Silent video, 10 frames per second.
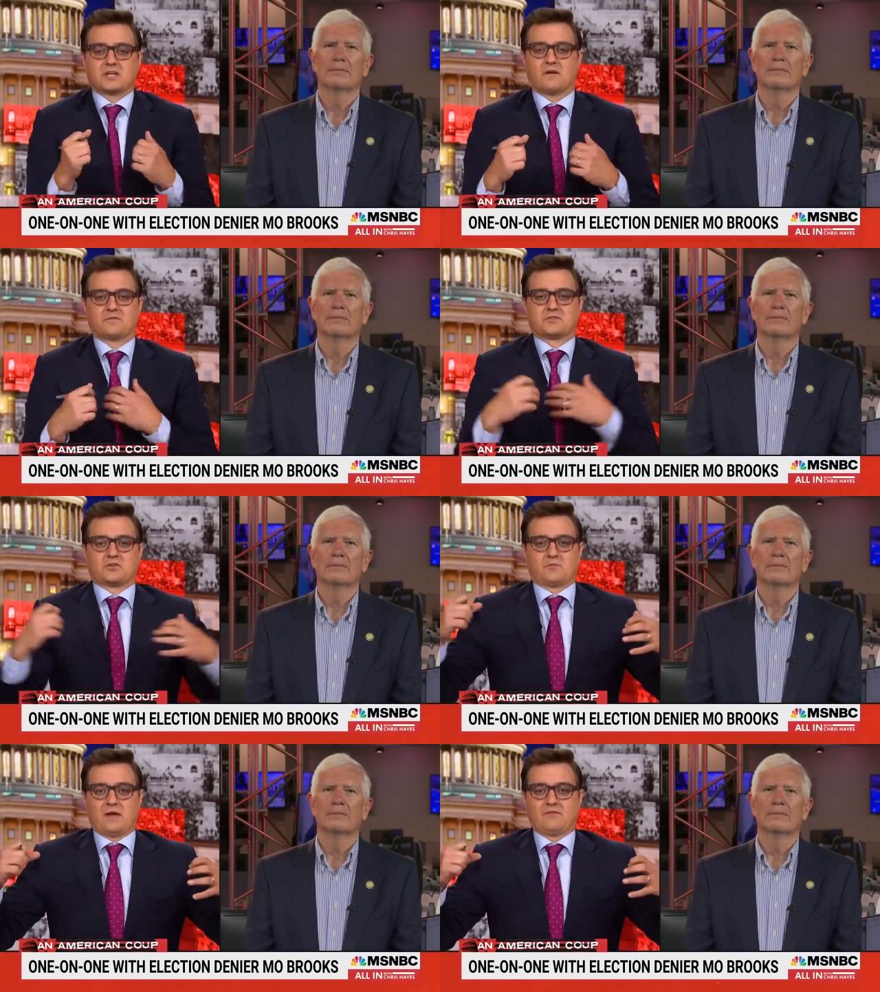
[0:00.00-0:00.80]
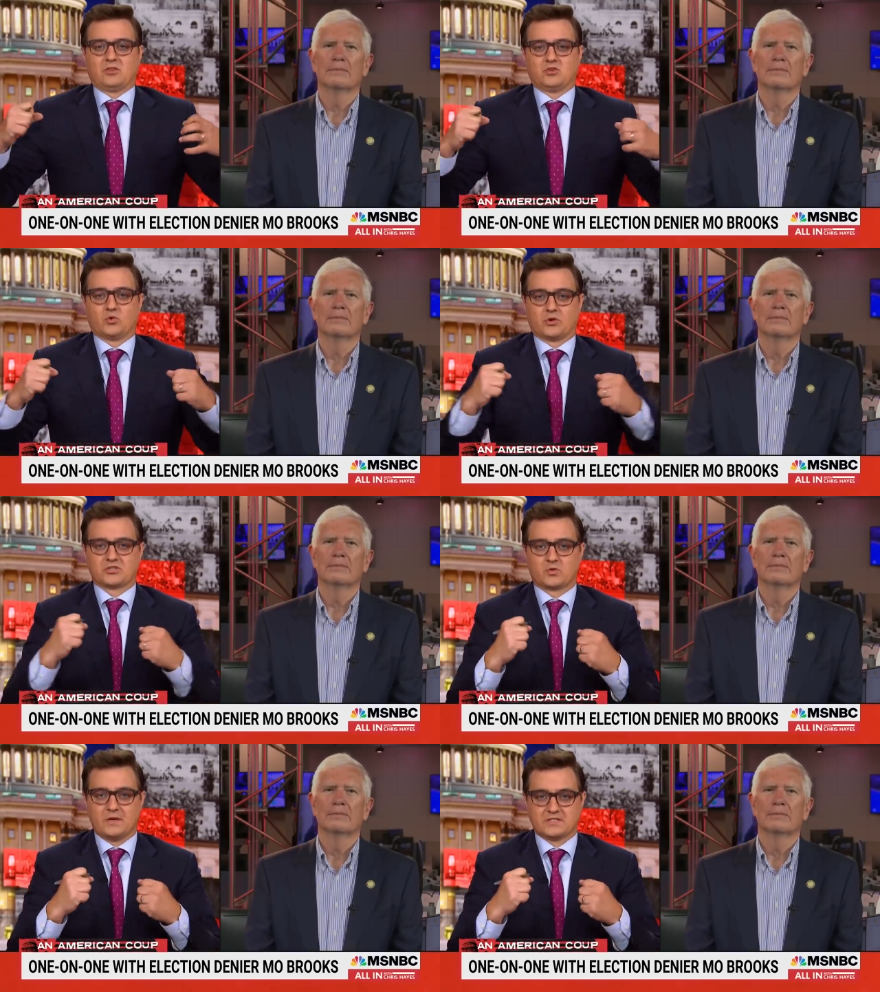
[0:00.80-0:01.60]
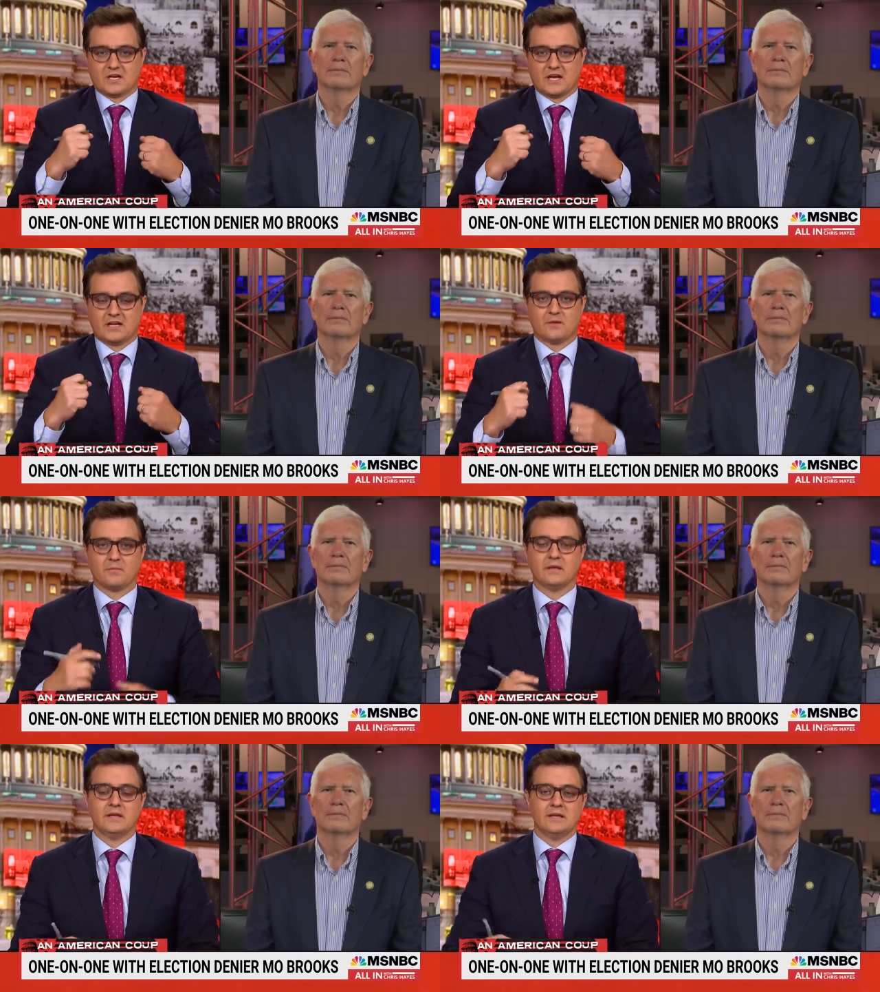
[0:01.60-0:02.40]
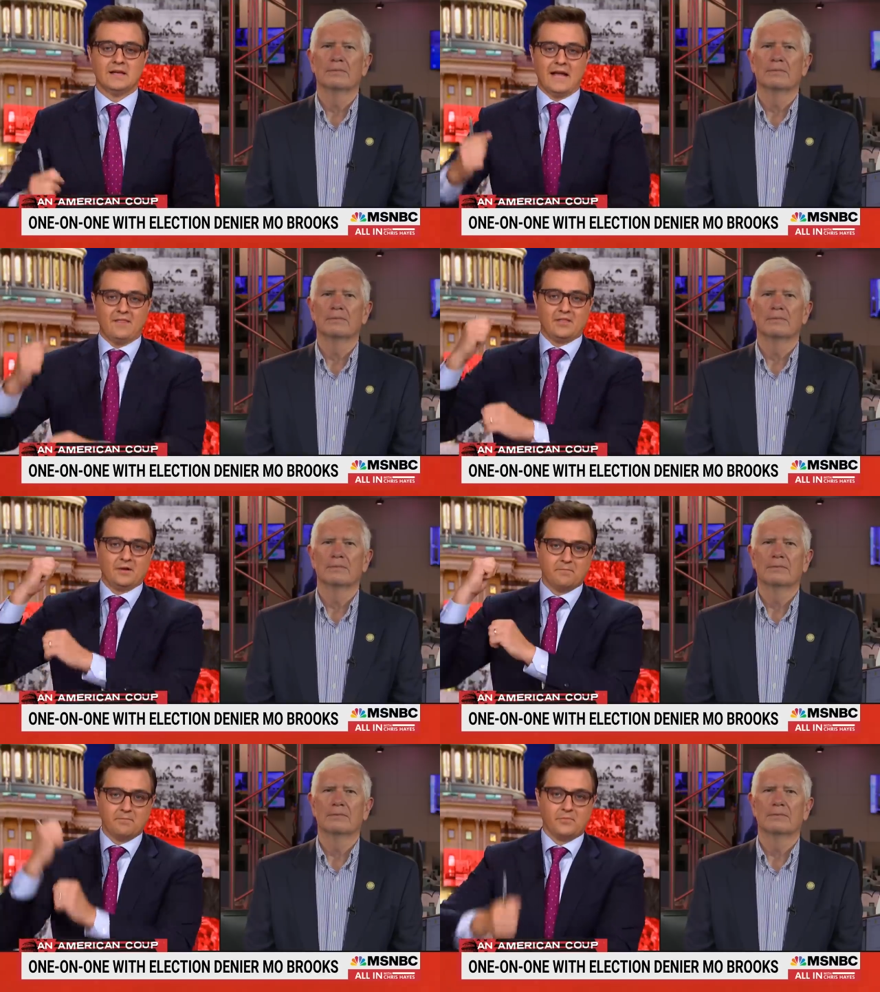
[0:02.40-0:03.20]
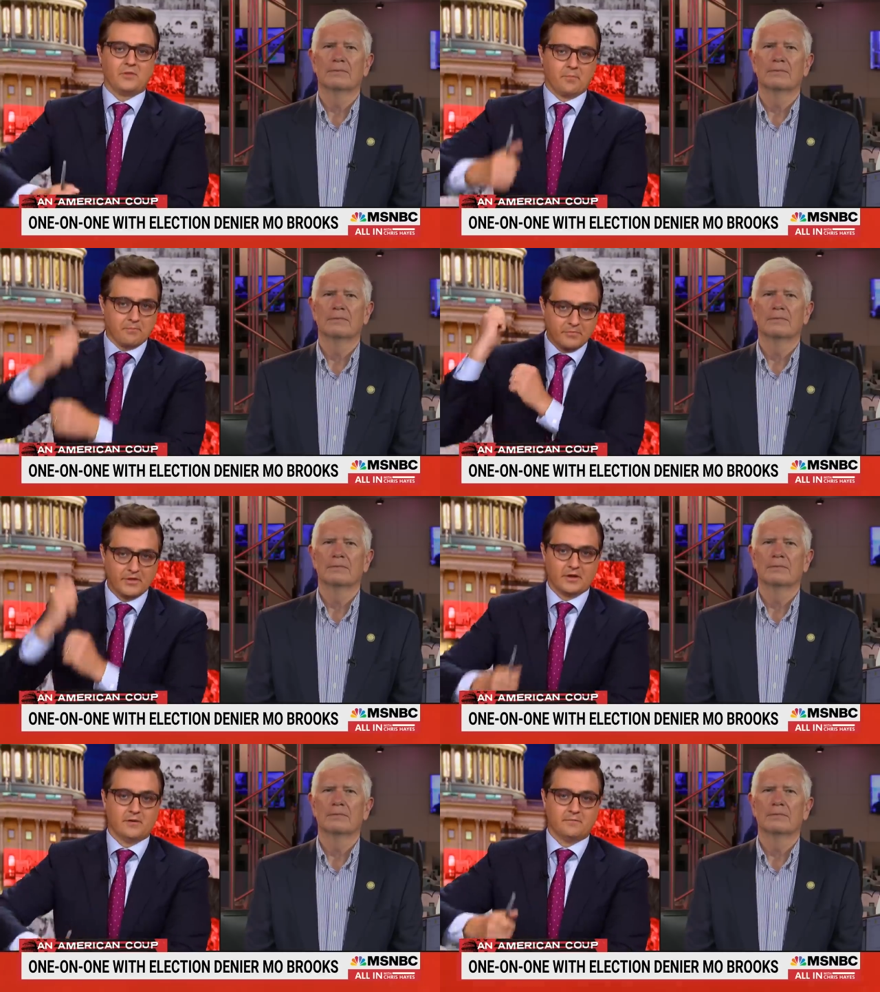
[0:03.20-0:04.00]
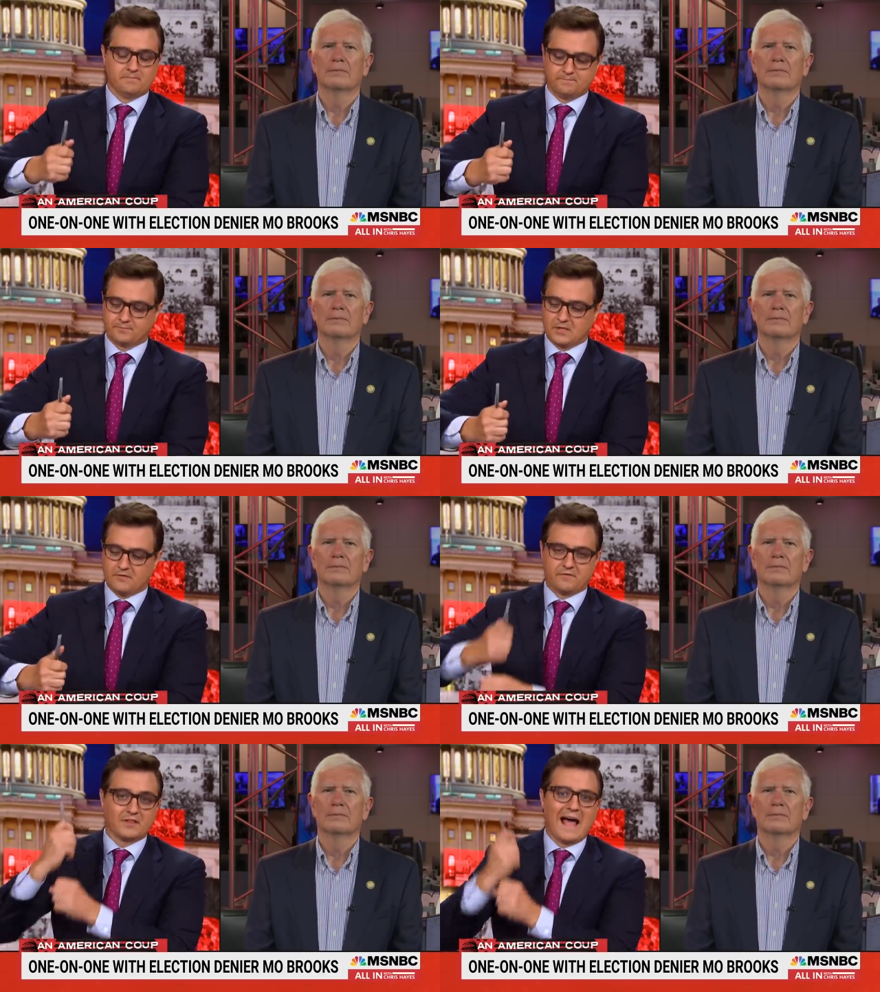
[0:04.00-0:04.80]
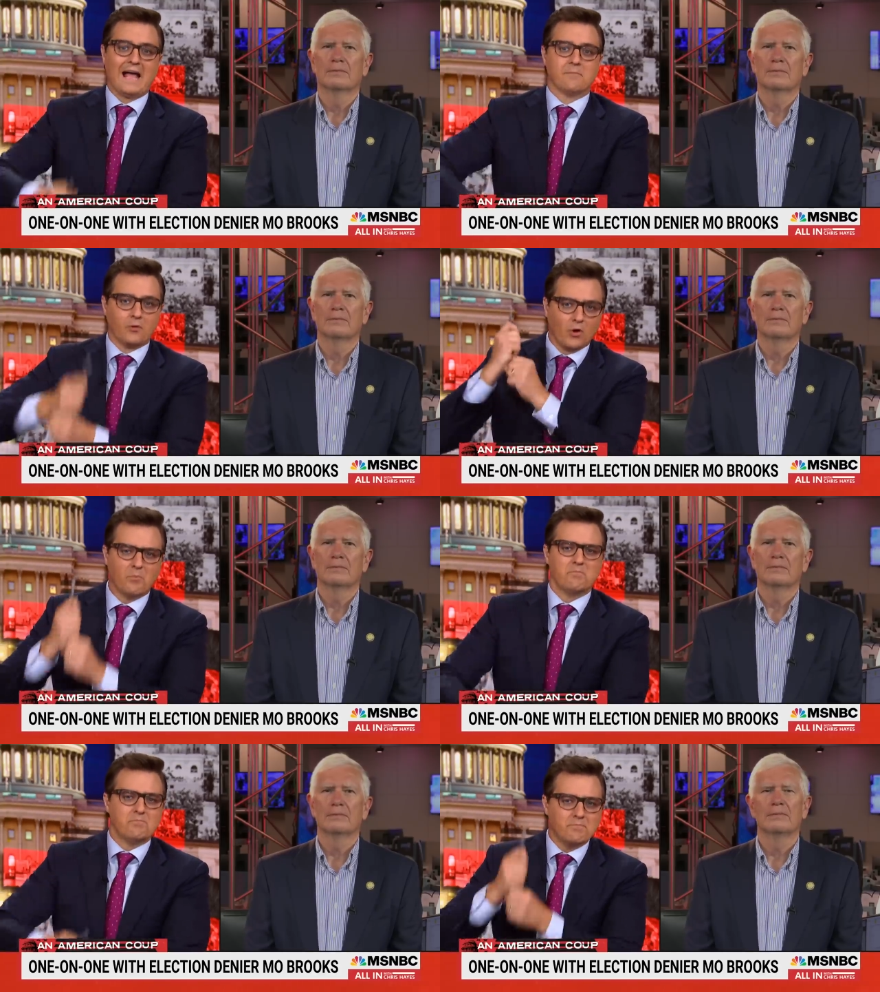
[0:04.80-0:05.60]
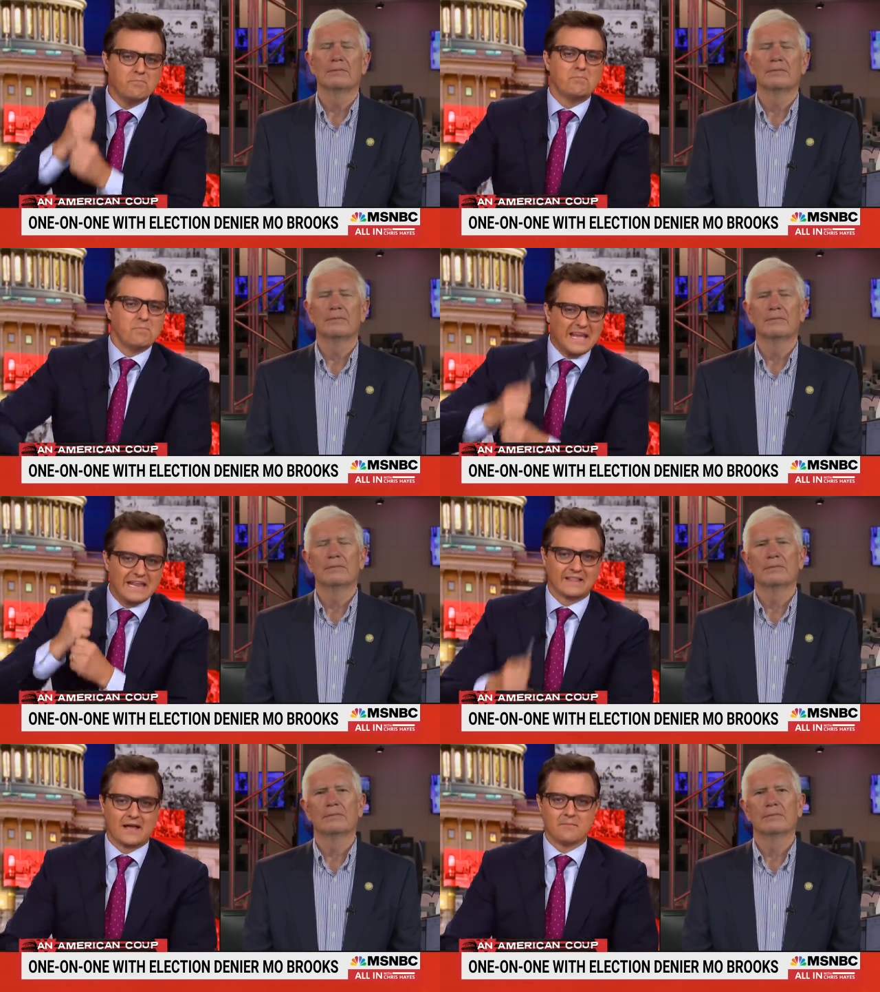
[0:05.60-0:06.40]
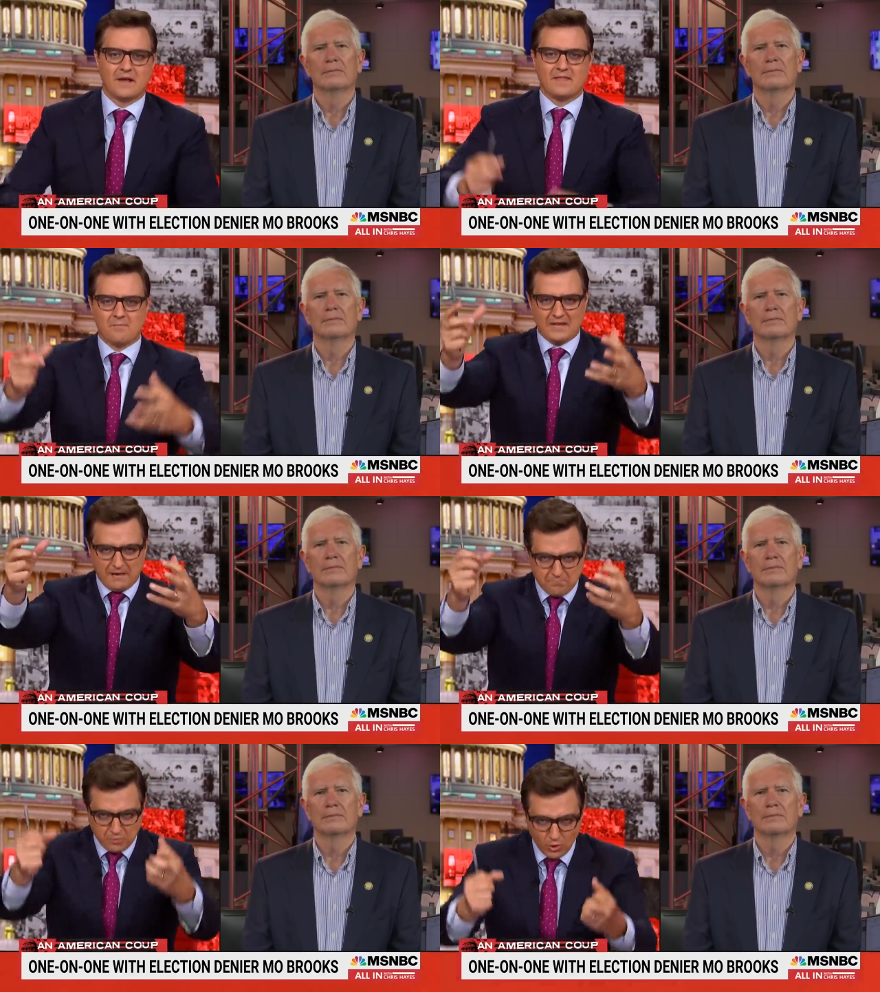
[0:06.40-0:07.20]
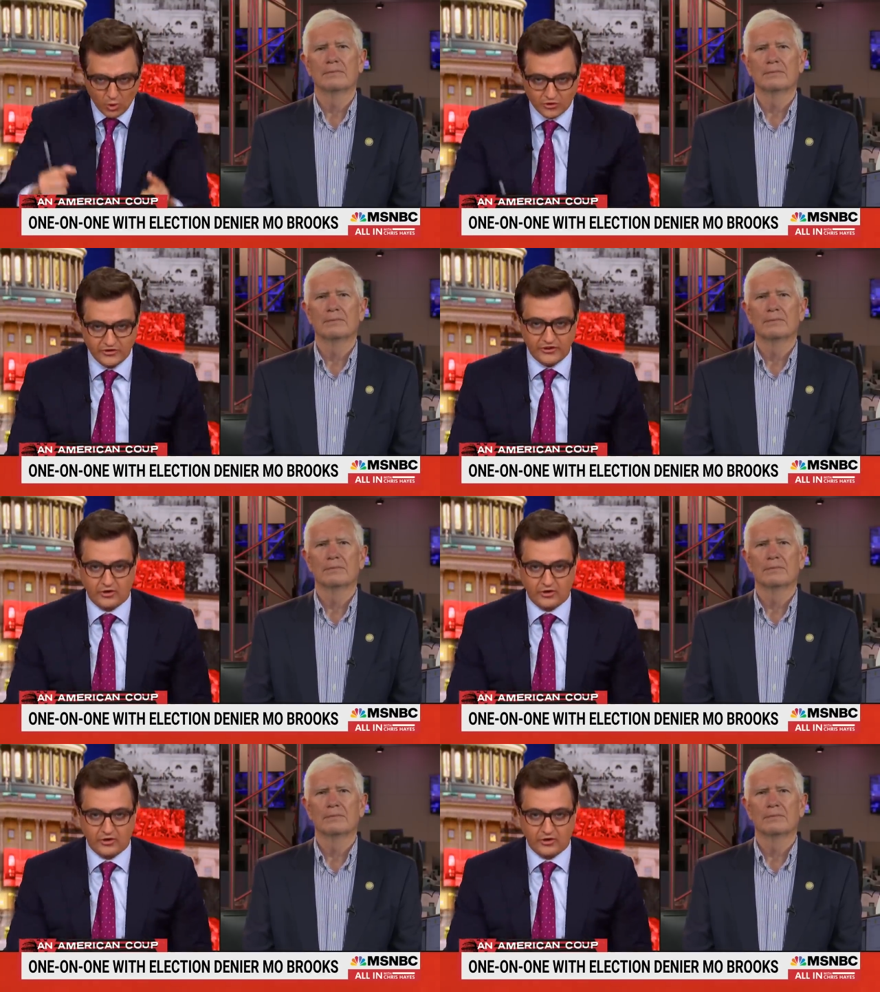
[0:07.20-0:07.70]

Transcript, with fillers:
Speaker 1: officer having the door squeezed on him, and the the the flagpole beating them, and them getting pulled into the